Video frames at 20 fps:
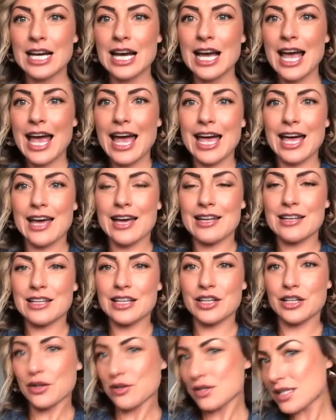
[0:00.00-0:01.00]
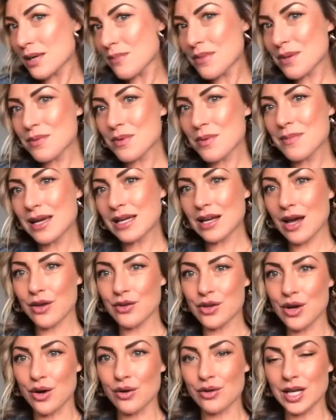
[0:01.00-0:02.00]
And, some people may not
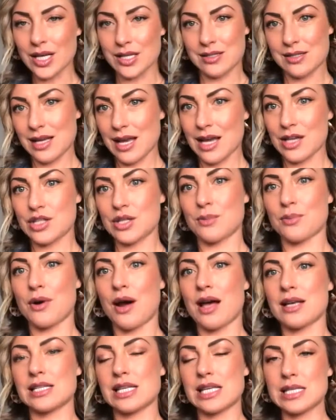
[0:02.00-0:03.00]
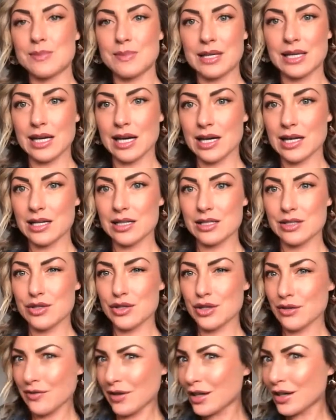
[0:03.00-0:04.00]
notice the aging process because
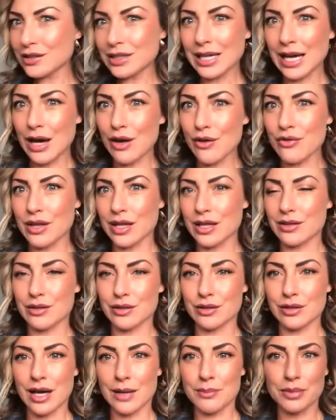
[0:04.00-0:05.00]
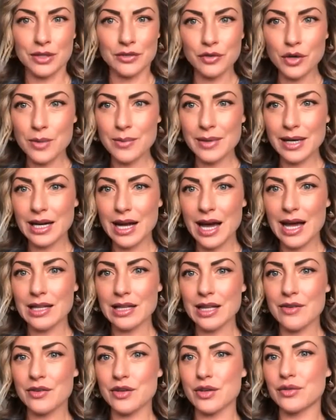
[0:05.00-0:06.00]
they're fairly healthy. They're not performing at a high
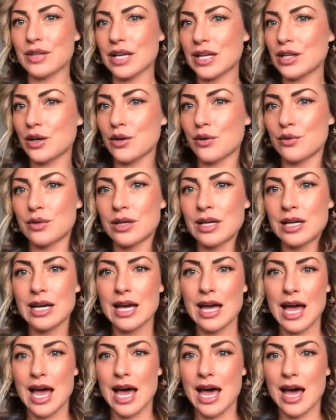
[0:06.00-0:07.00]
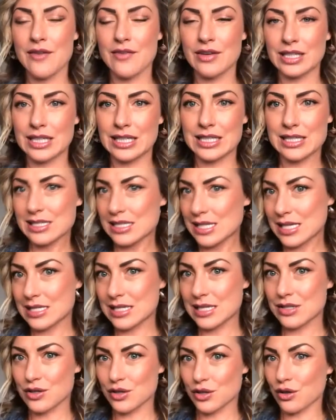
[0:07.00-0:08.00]
level. They don't have any
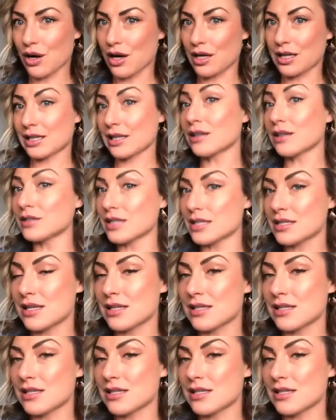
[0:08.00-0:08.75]
diseases or chronic illnesses.